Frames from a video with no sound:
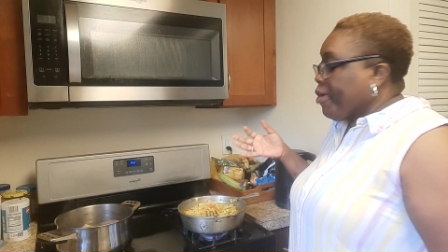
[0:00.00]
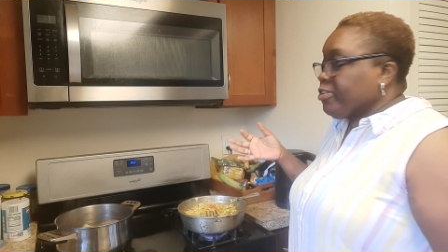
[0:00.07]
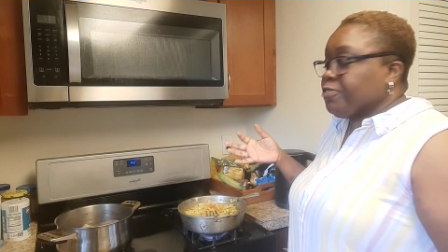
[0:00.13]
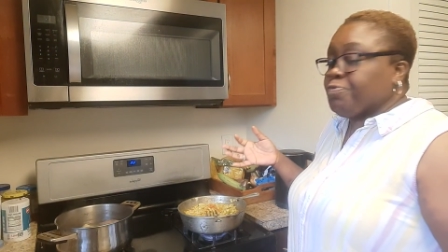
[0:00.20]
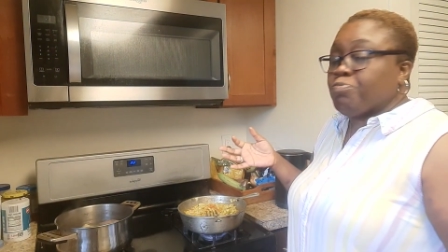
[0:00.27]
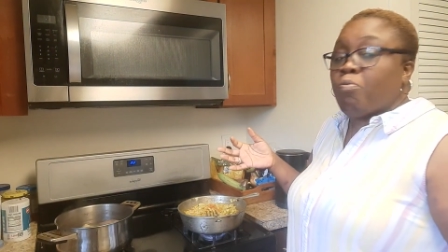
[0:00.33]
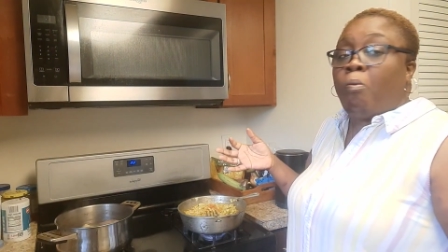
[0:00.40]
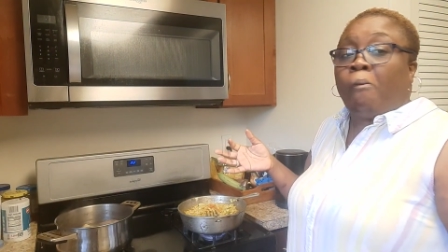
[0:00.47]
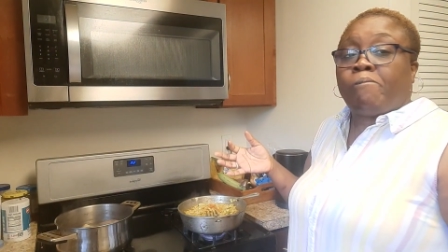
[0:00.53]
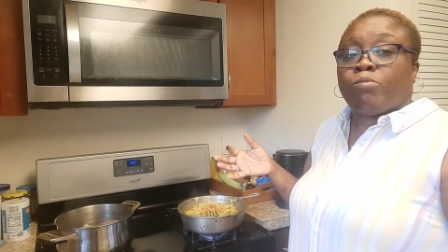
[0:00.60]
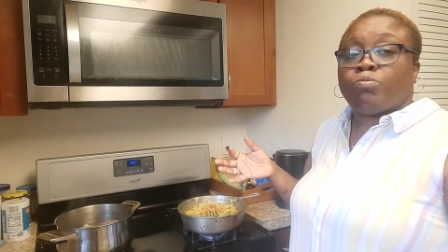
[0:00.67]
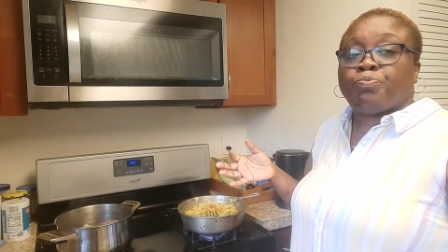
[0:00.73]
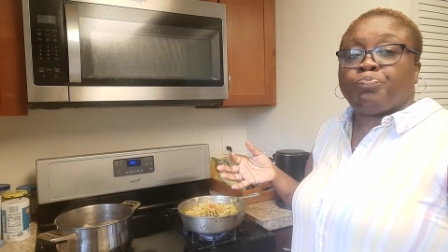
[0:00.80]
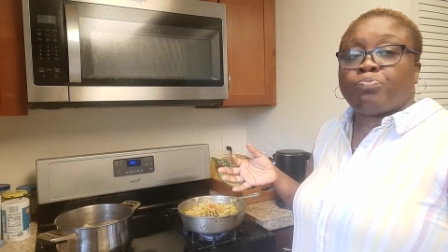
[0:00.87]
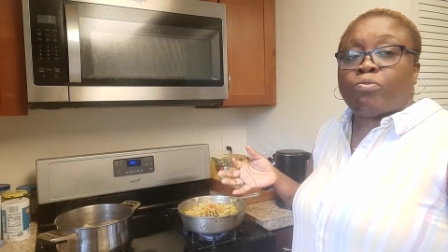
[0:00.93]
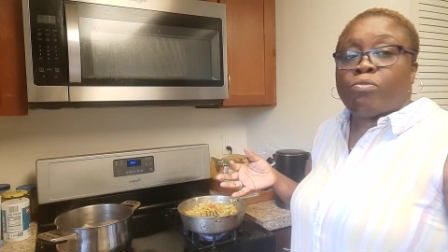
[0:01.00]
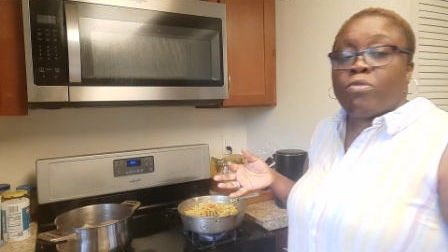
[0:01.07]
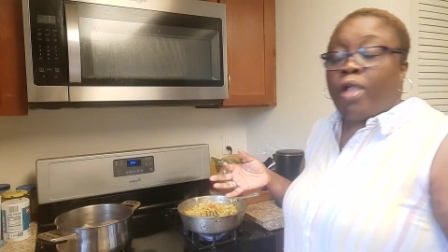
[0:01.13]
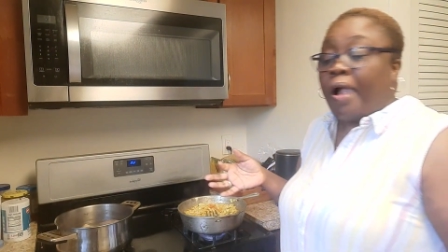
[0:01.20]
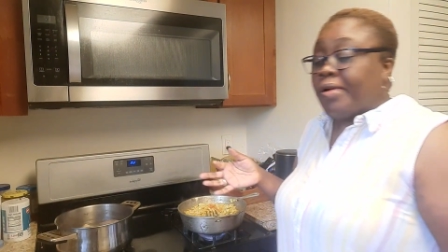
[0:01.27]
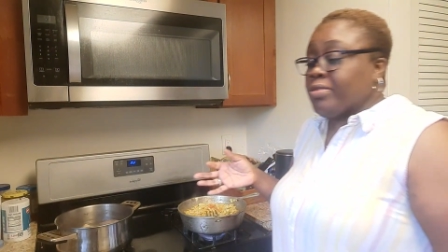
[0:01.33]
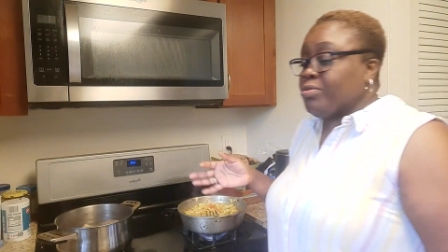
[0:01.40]
You
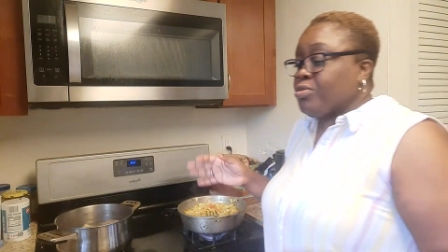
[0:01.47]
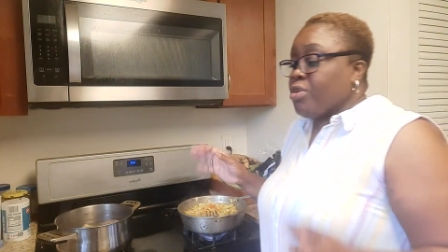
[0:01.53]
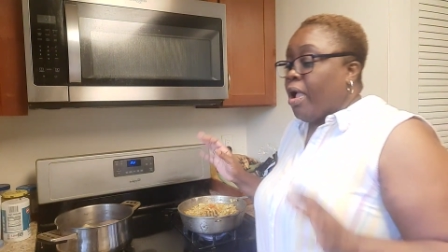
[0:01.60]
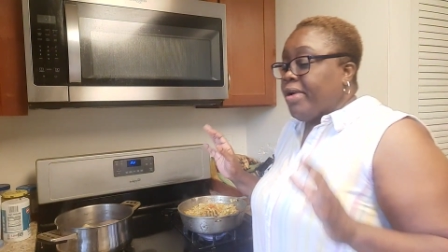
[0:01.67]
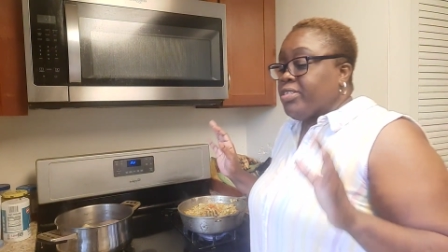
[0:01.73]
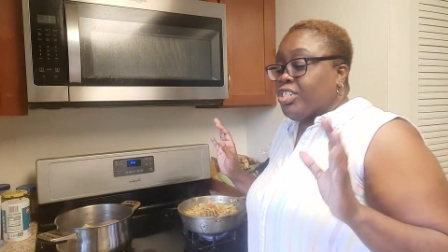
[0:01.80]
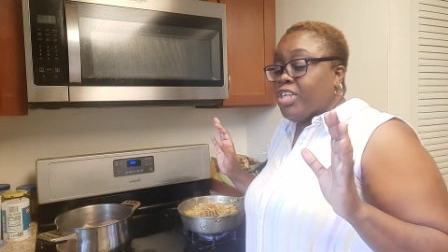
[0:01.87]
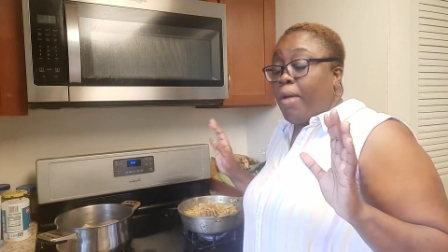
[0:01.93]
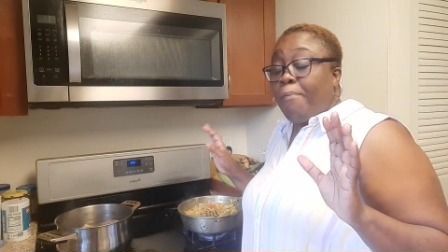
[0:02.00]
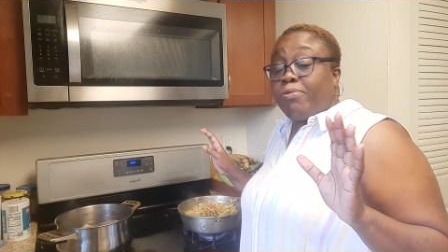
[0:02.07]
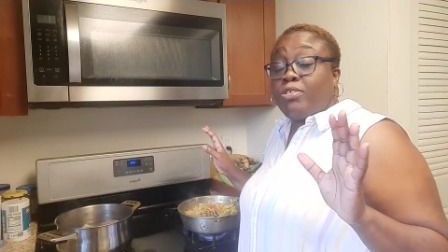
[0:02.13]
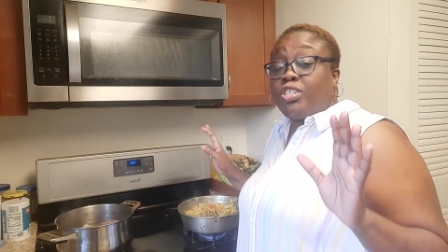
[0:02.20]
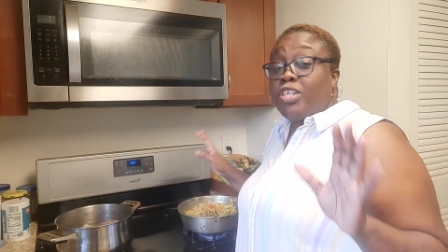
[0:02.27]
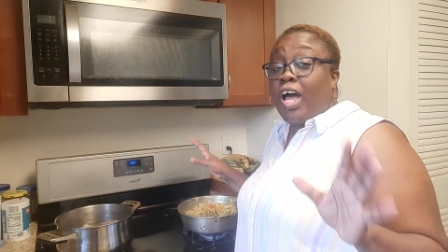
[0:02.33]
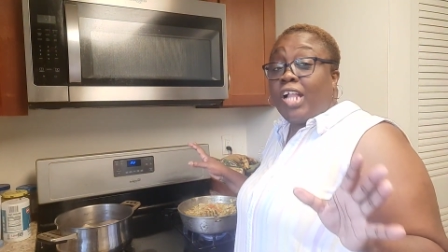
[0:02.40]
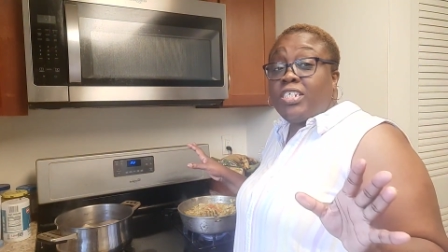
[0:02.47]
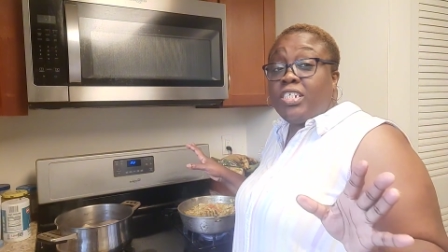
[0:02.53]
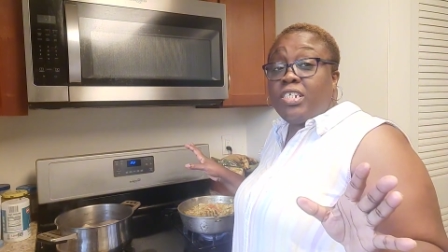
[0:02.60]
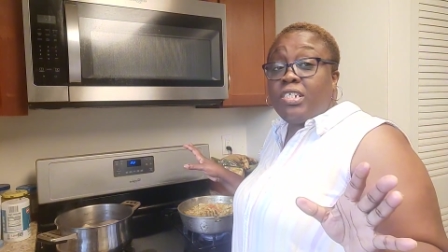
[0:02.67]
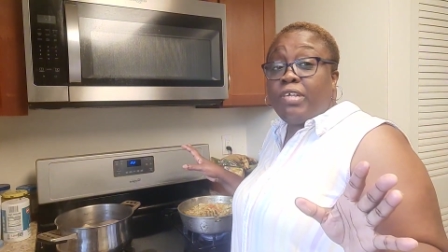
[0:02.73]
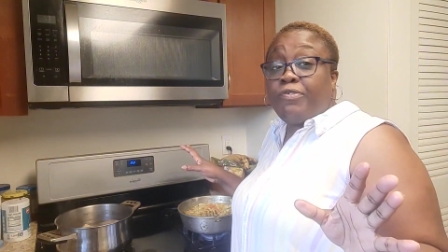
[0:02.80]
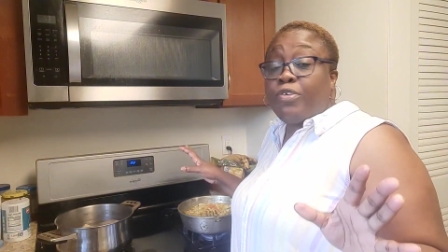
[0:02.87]
can put salt in
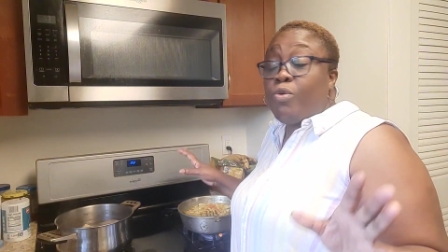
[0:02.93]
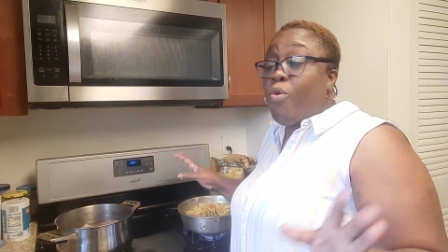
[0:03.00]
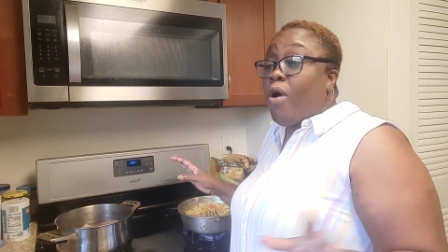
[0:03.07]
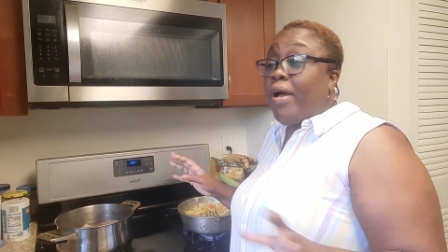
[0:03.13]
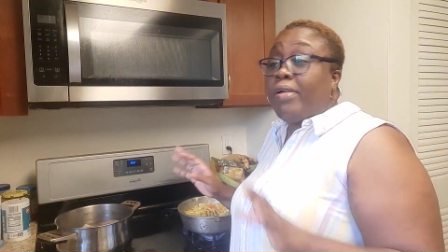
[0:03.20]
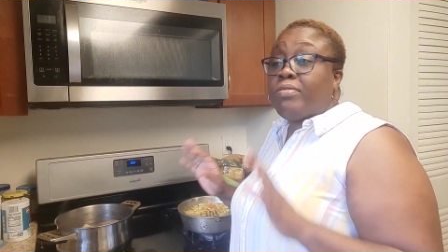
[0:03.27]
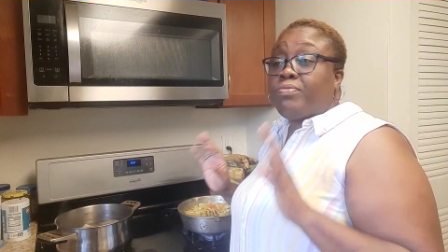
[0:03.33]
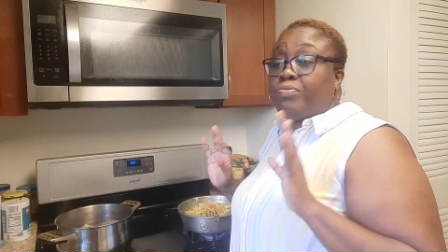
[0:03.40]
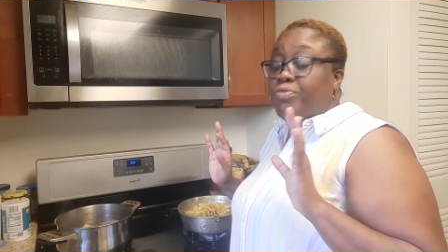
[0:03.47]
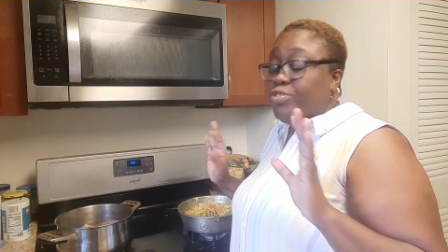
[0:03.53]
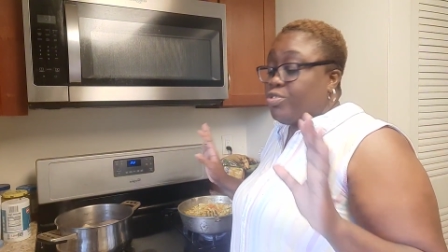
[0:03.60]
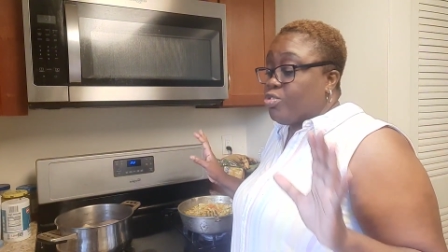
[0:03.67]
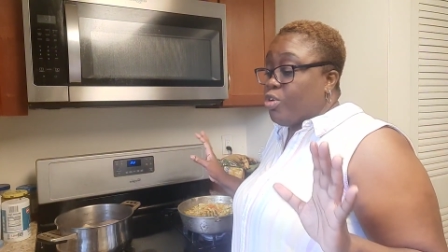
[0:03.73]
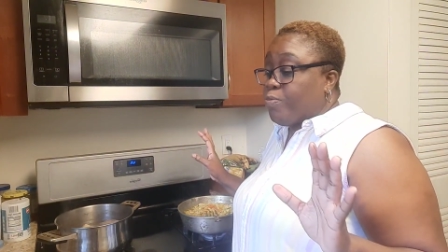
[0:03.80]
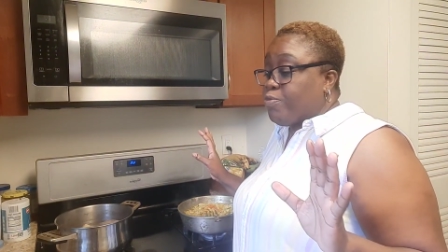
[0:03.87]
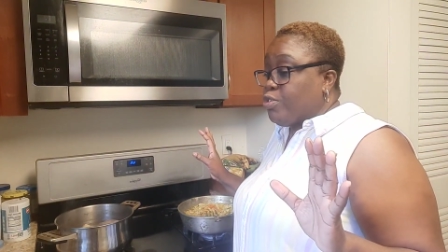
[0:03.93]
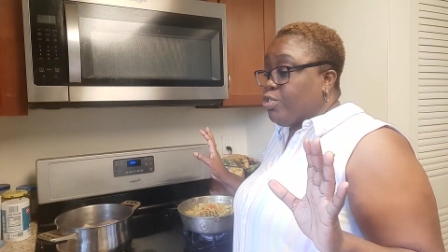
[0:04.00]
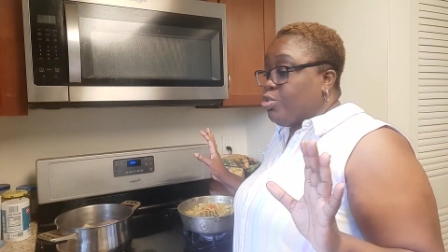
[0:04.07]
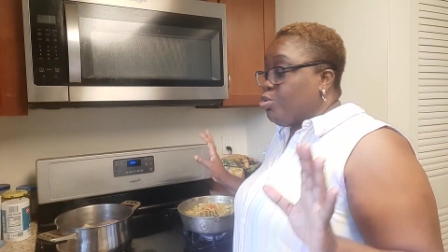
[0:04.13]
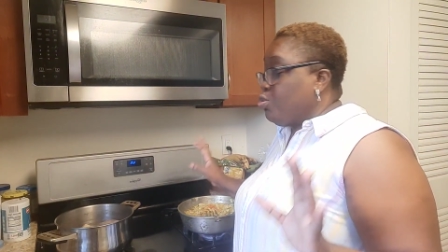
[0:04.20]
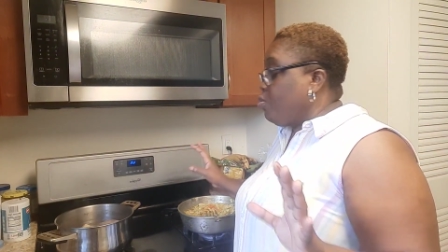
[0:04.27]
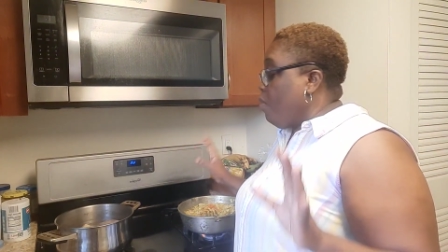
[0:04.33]
it if you want. It's up to
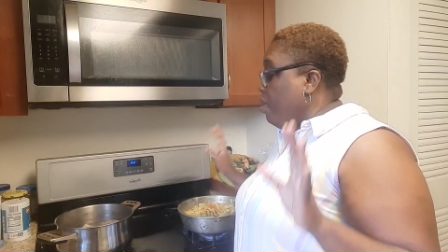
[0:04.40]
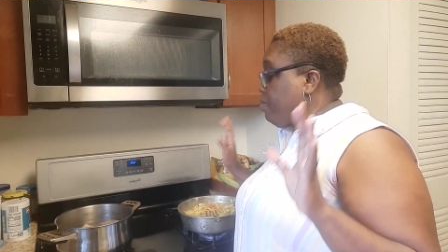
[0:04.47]
you.